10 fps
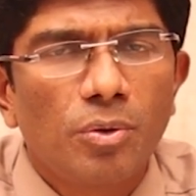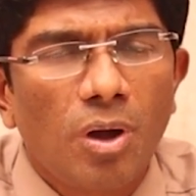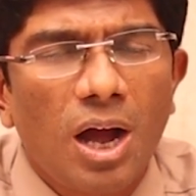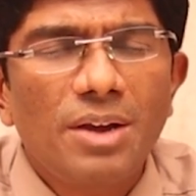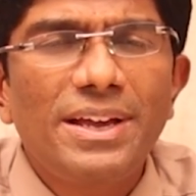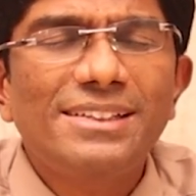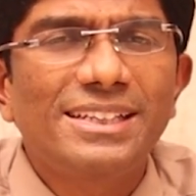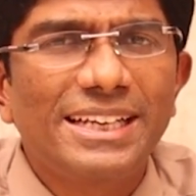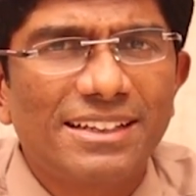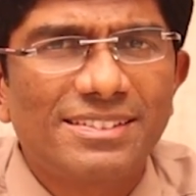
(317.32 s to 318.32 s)
always
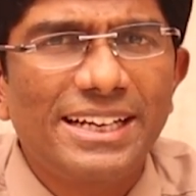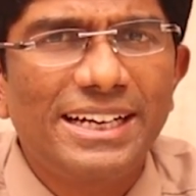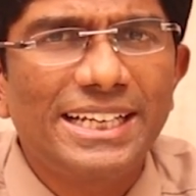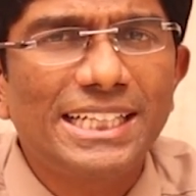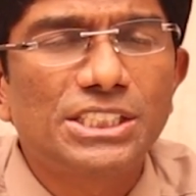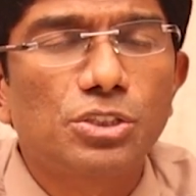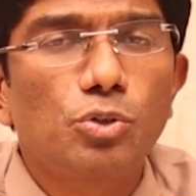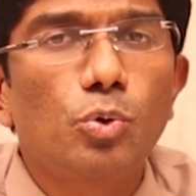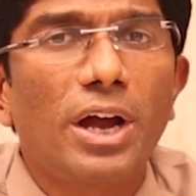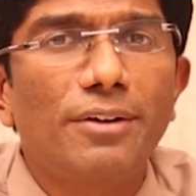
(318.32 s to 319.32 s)
in SIADH
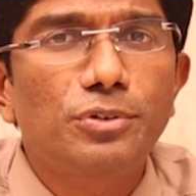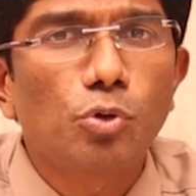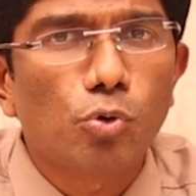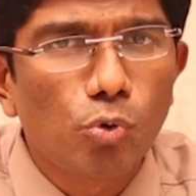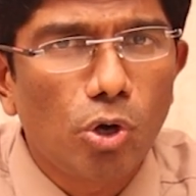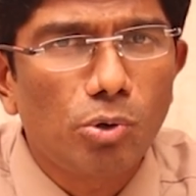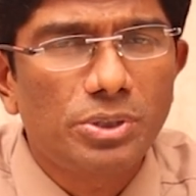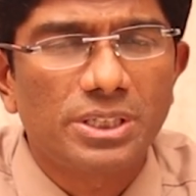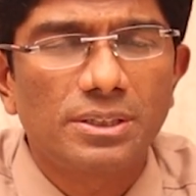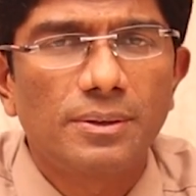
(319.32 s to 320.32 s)
you have to rule
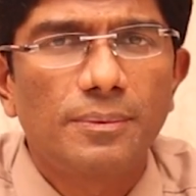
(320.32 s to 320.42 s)
out